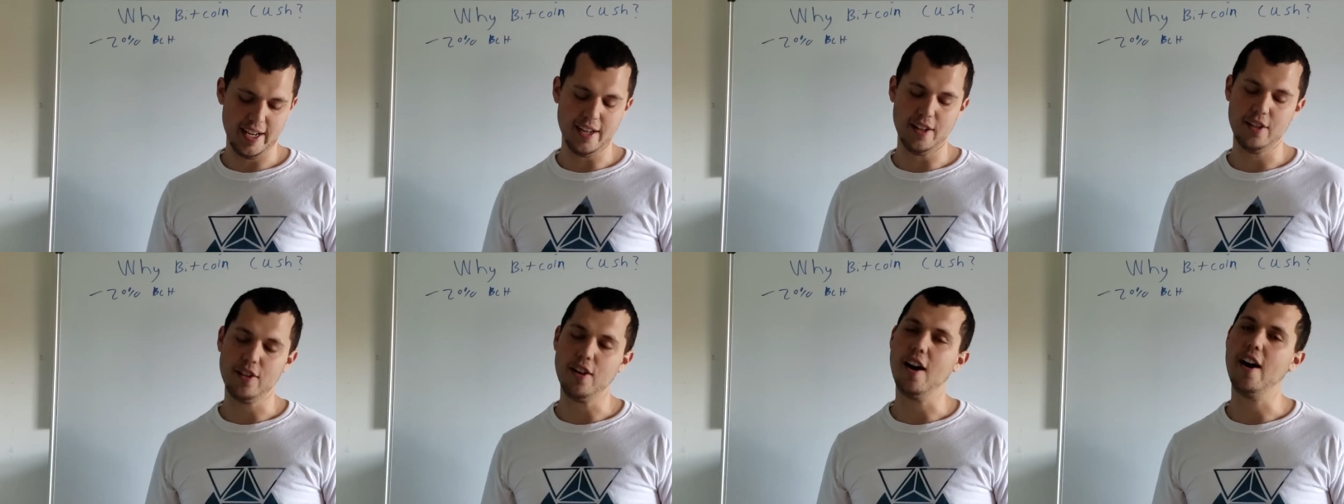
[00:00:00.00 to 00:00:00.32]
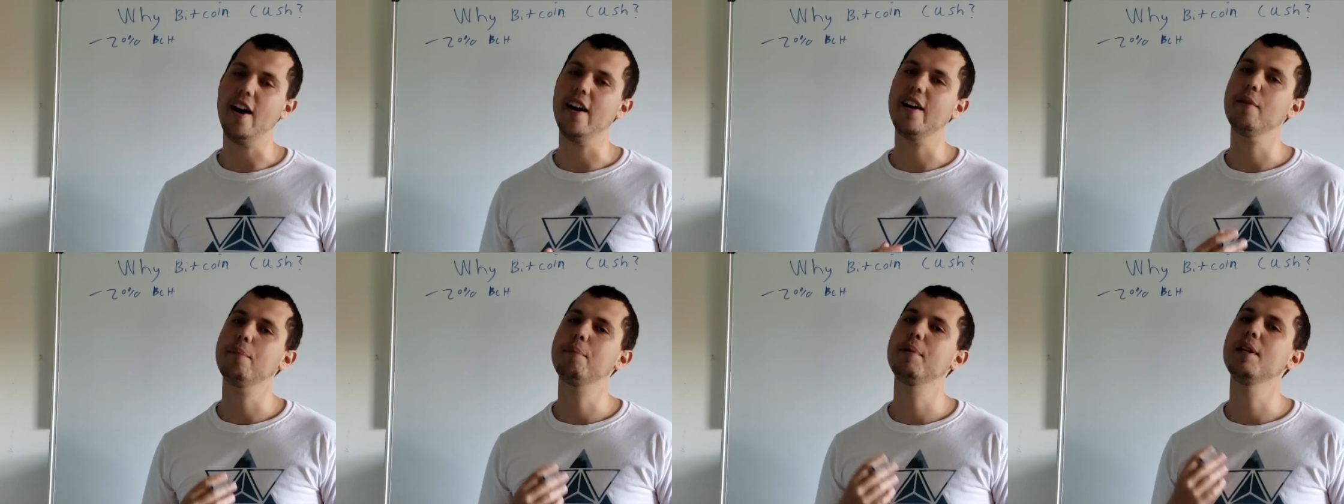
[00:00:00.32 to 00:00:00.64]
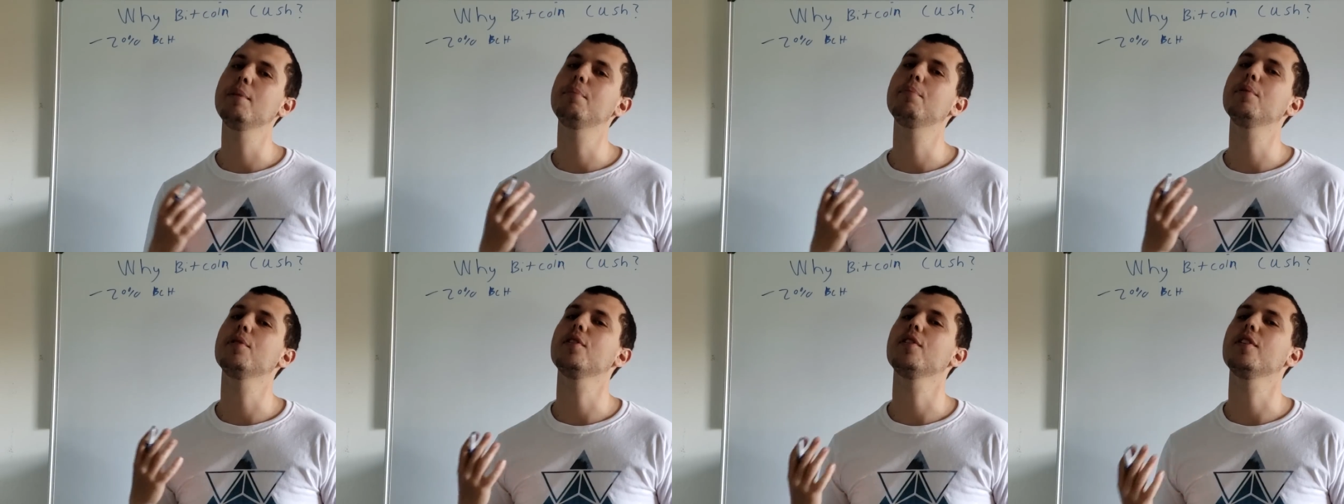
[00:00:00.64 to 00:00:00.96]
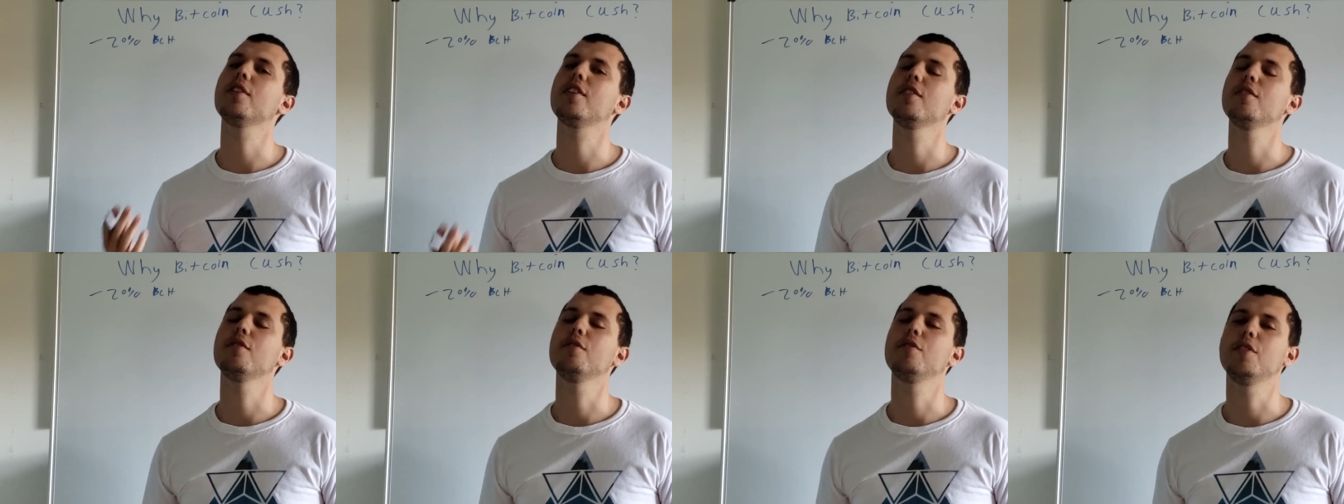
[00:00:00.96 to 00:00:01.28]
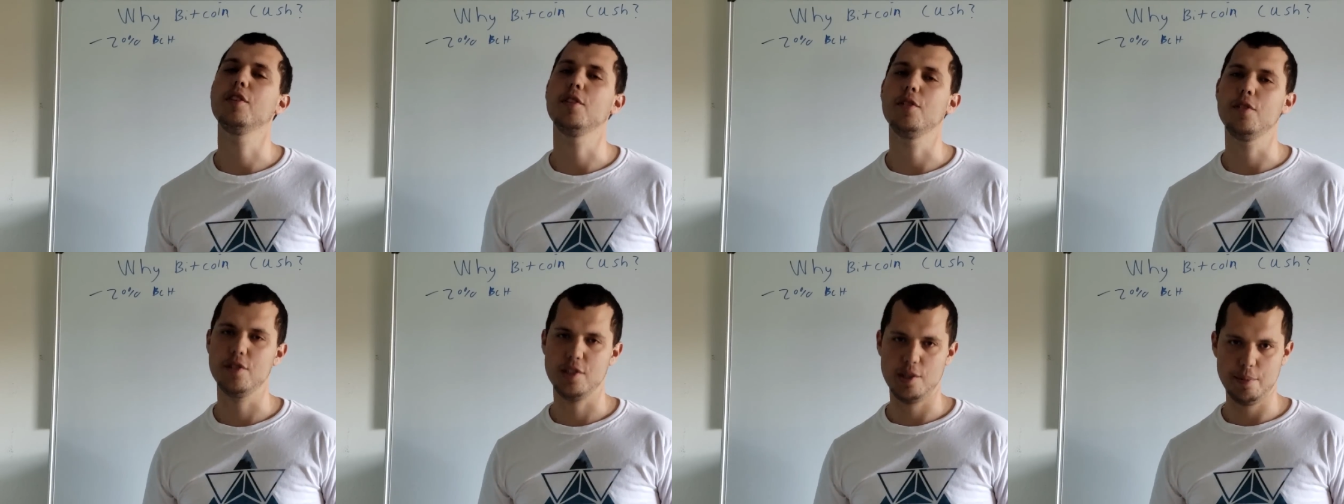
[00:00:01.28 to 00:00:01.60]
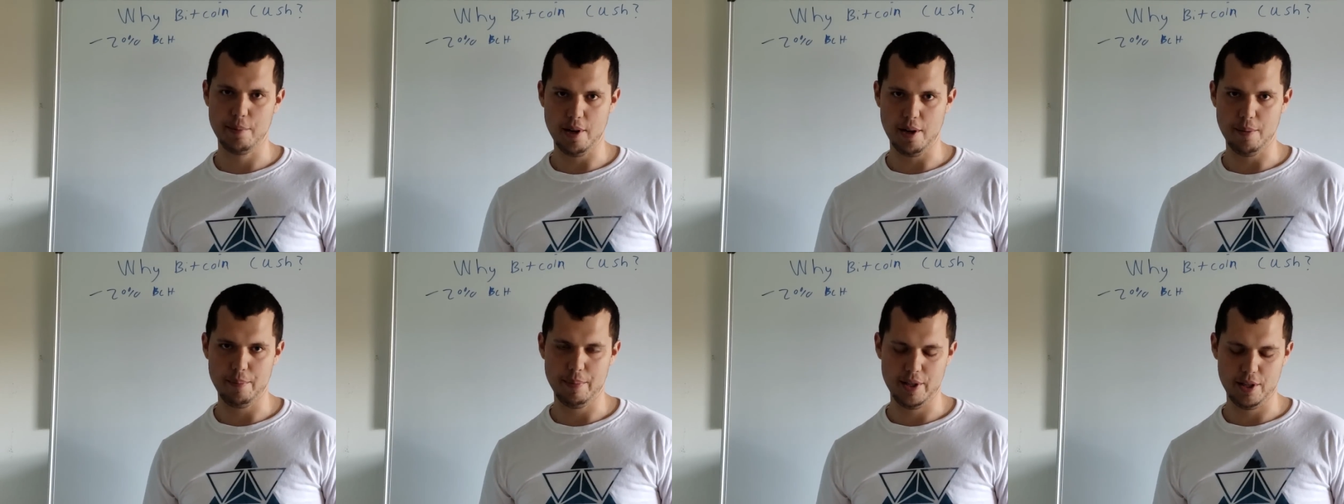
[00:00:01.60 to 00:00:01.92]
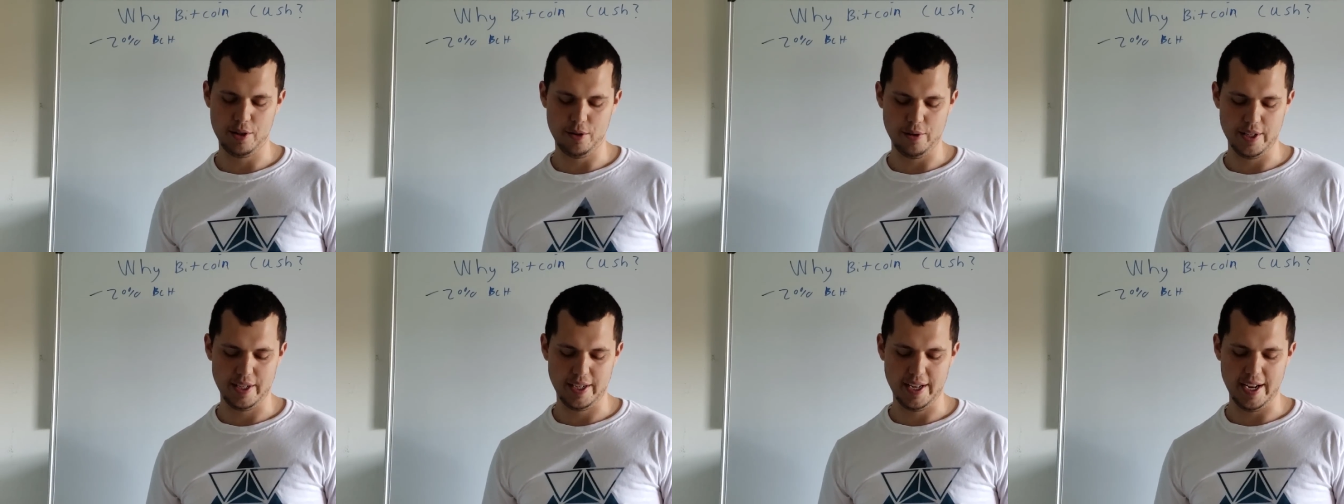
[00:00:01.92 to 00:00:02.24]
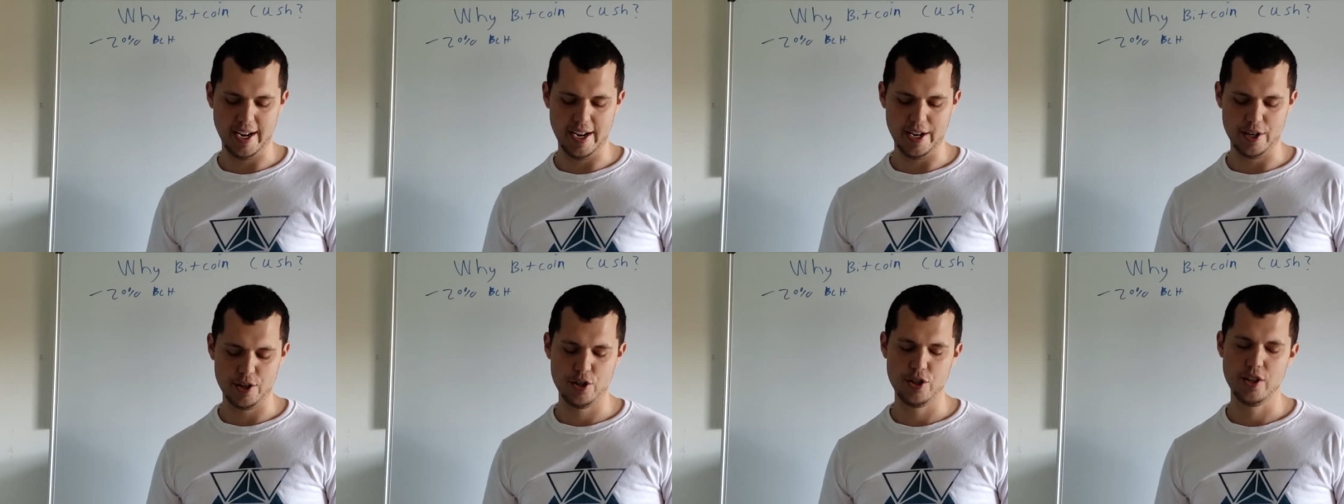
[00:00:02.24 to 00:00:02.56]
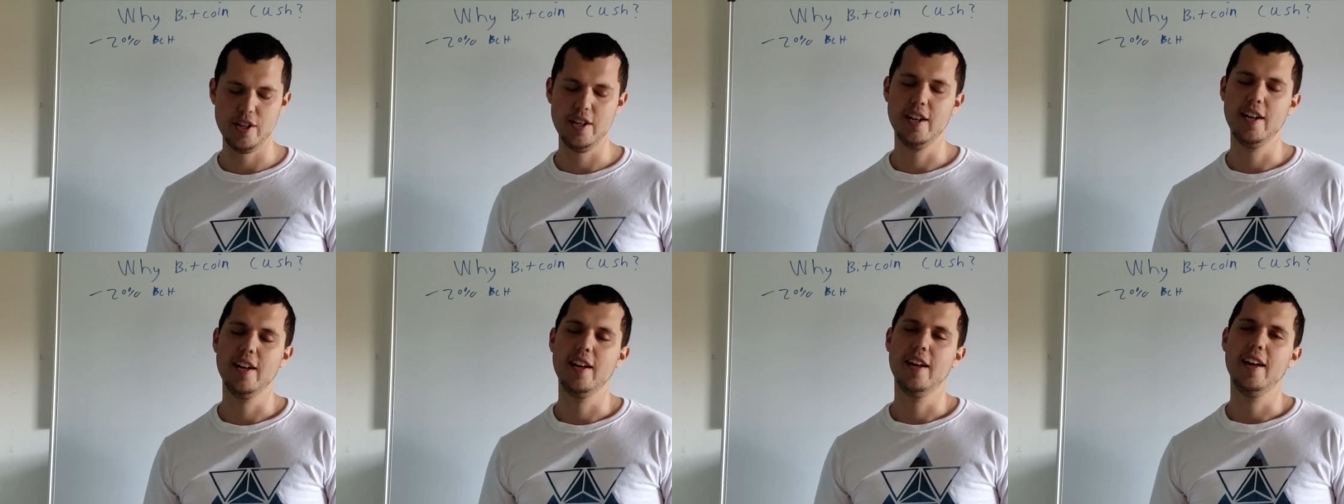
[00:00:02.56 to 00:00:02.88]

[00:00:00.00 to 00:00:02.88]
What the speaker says: And a lot of people are confused about Bitcoin Cash,